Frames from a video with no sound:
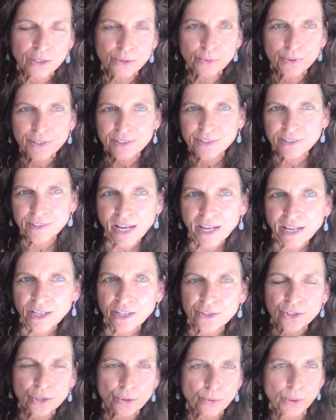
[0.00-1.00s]
with the
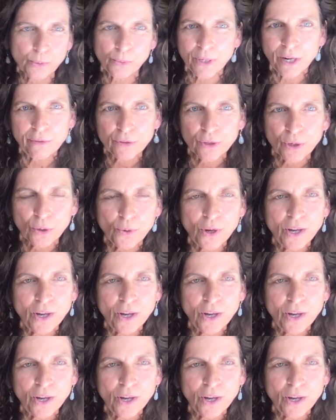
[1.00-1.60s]
science or with whatever it